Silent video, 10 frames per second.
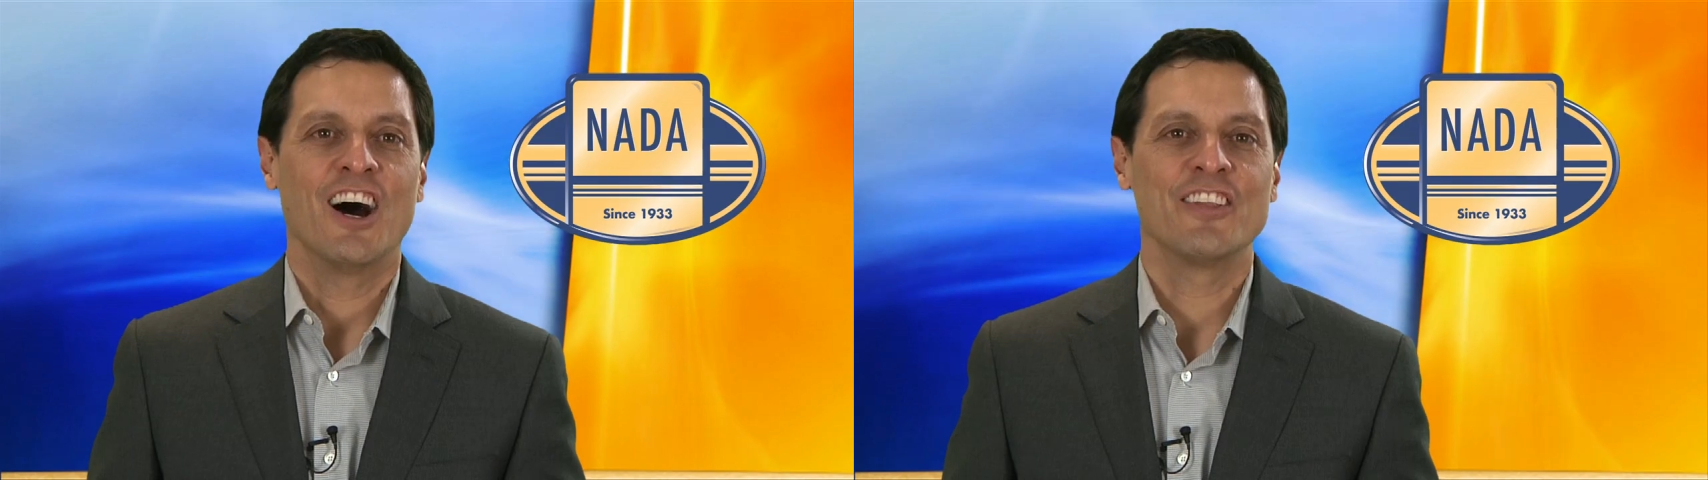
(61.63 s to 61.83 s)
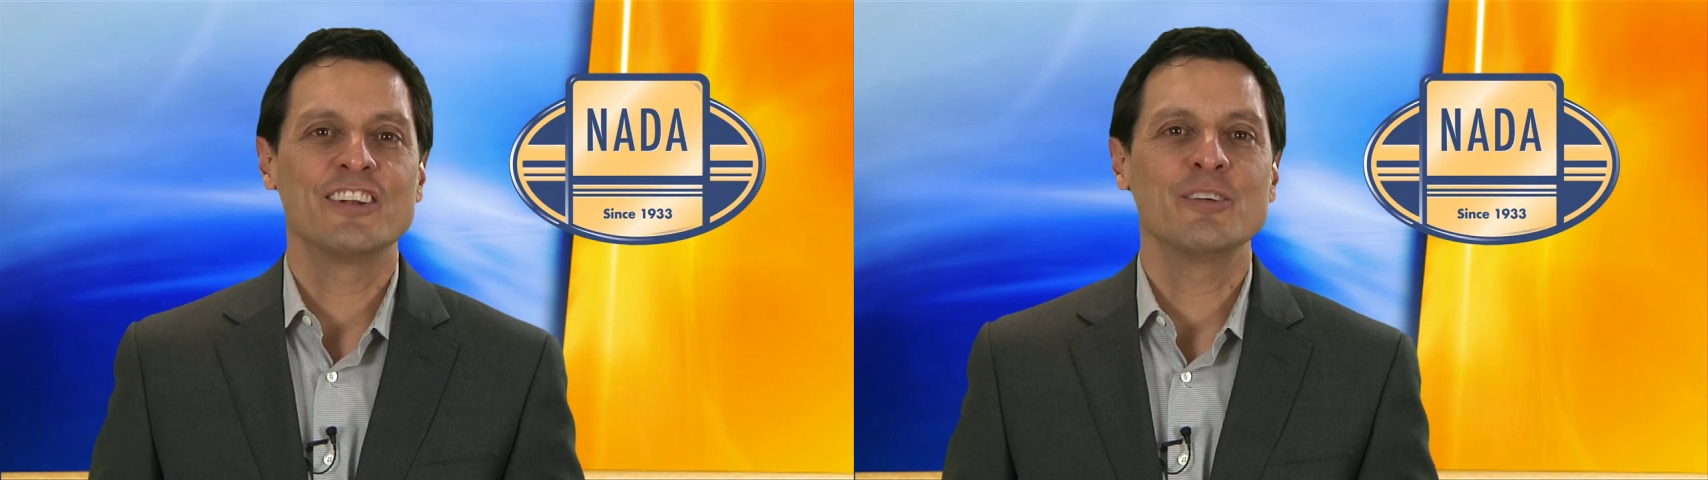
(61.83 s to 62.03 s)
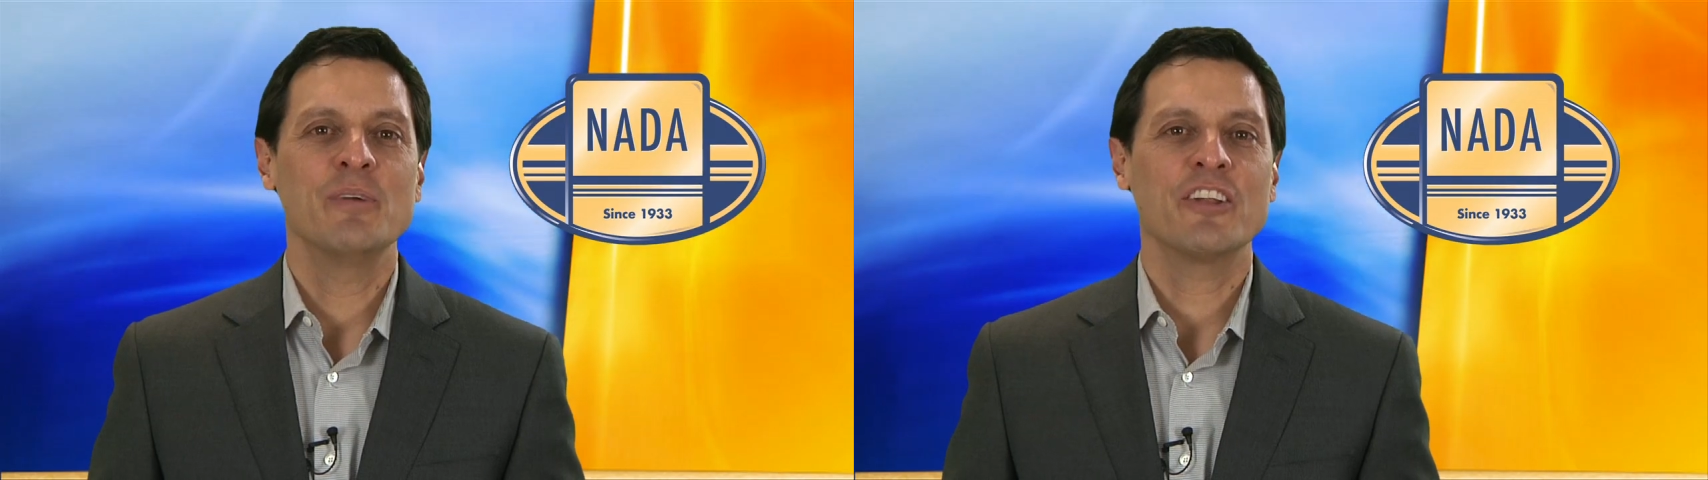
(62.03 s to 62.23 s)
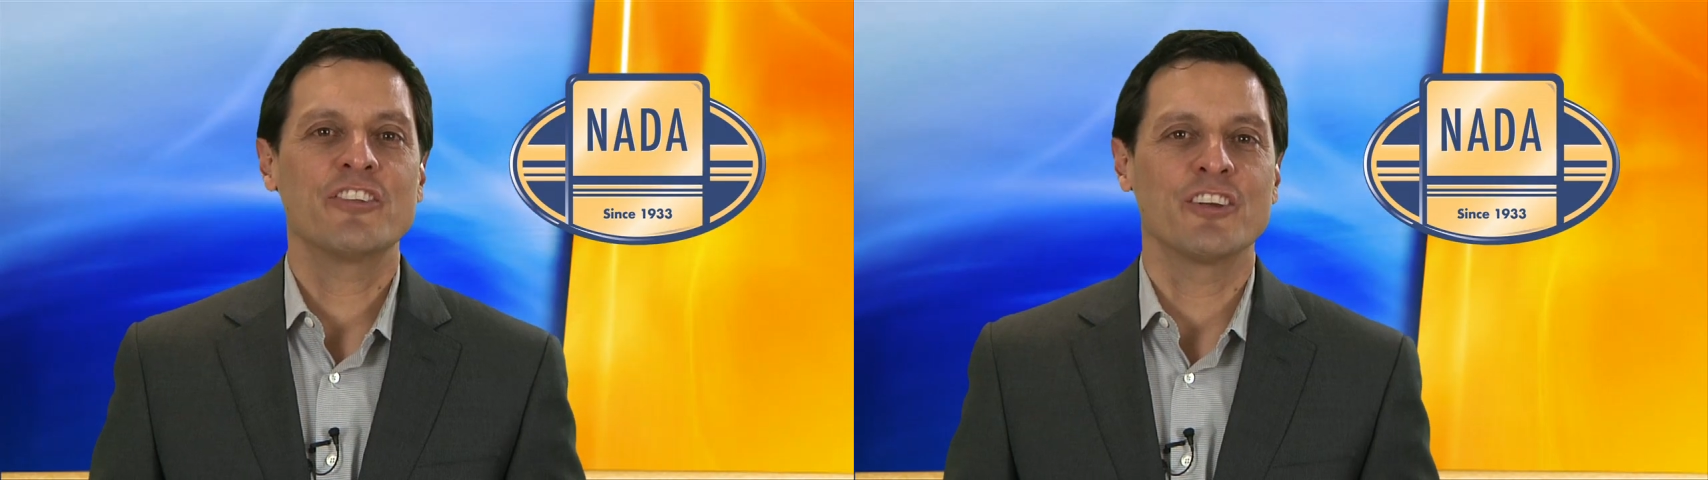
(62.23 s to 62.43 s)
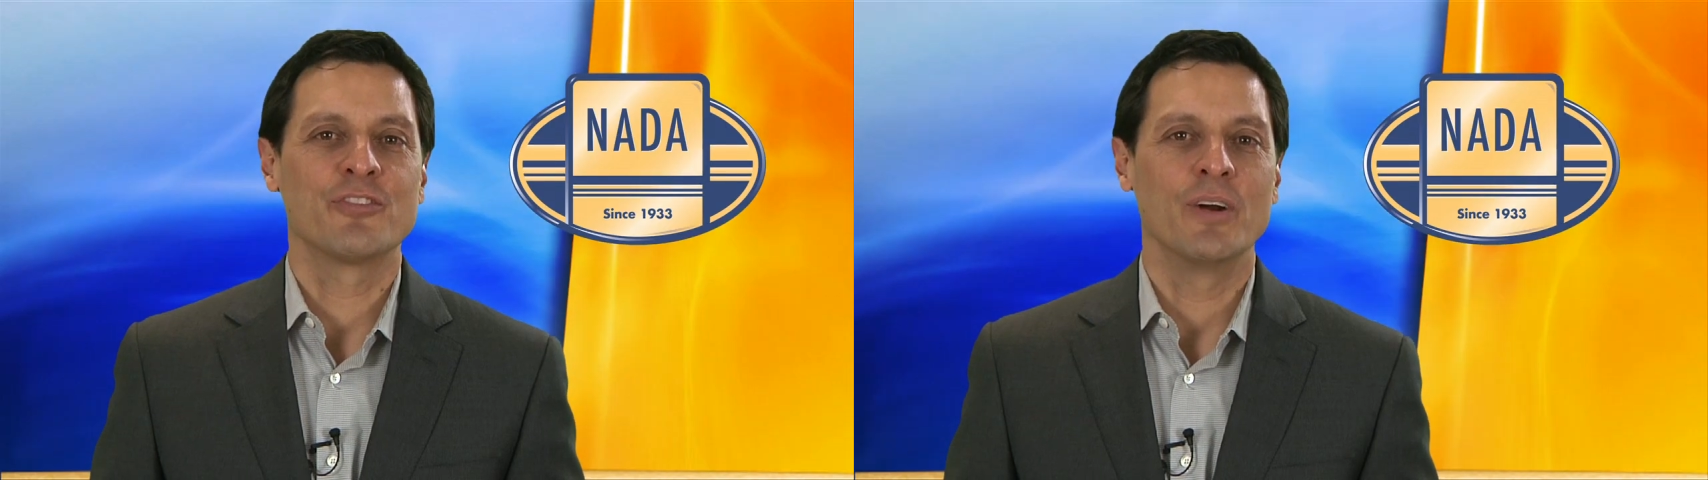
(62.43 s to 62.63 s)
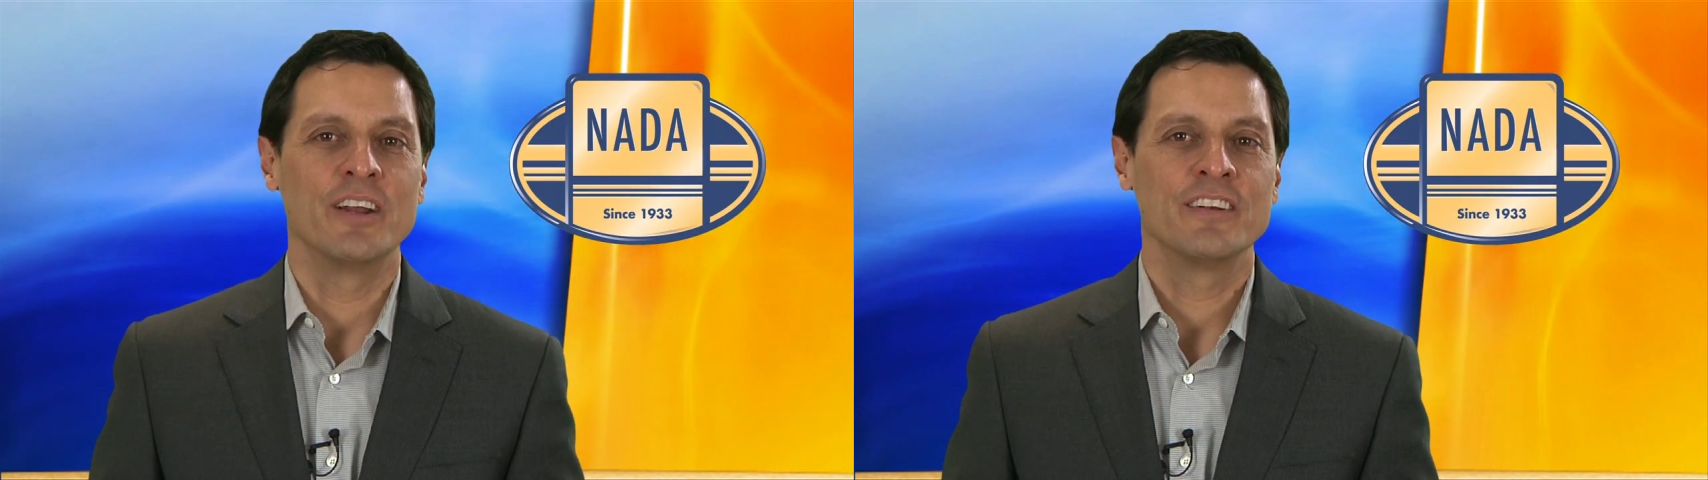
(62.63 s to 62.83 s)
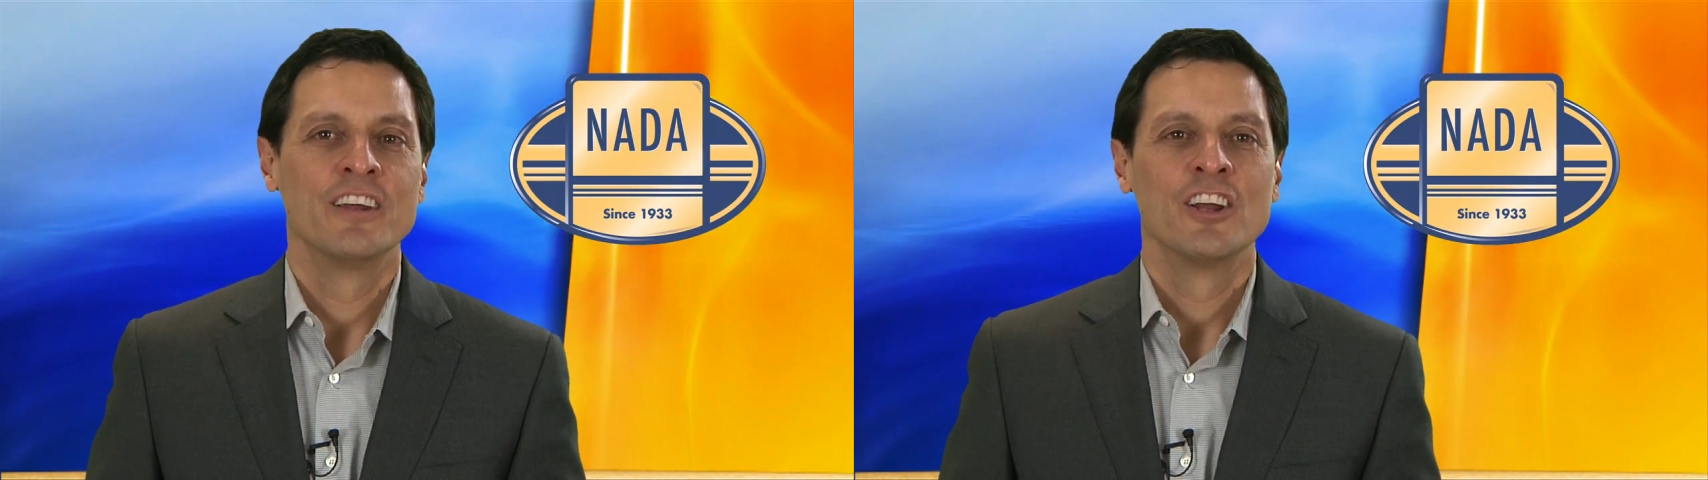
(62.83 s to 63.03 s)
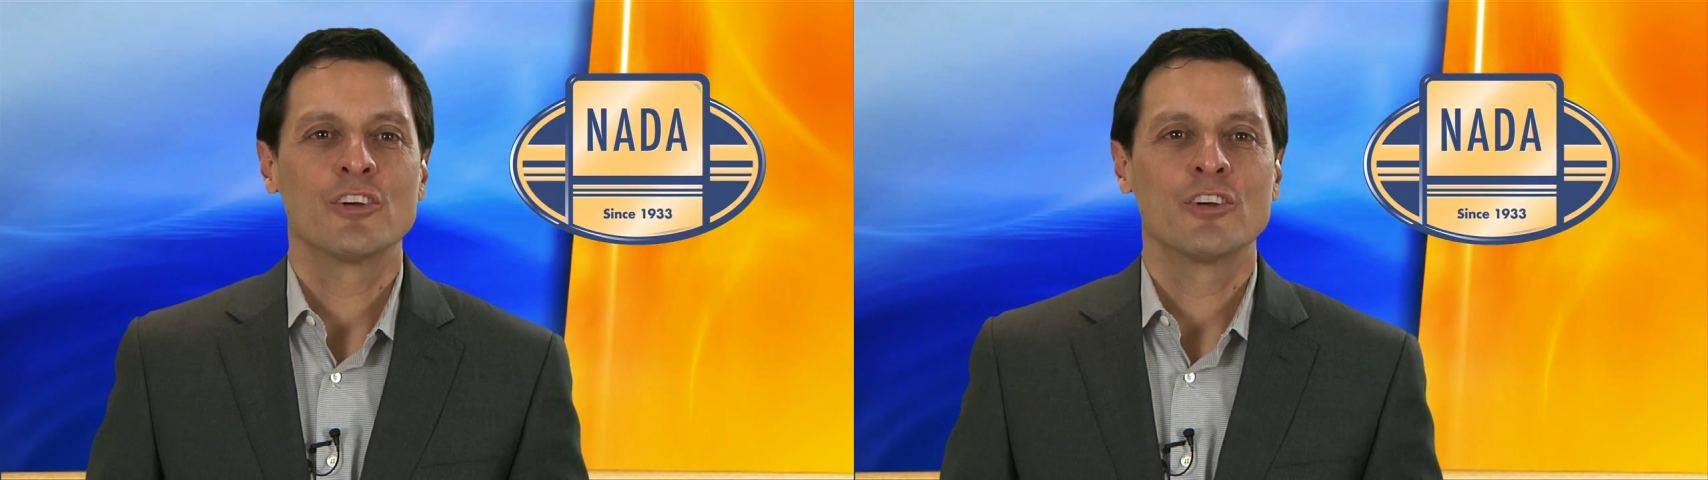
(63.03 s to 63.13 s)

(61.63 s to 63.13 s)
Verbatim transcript: On the domestic front,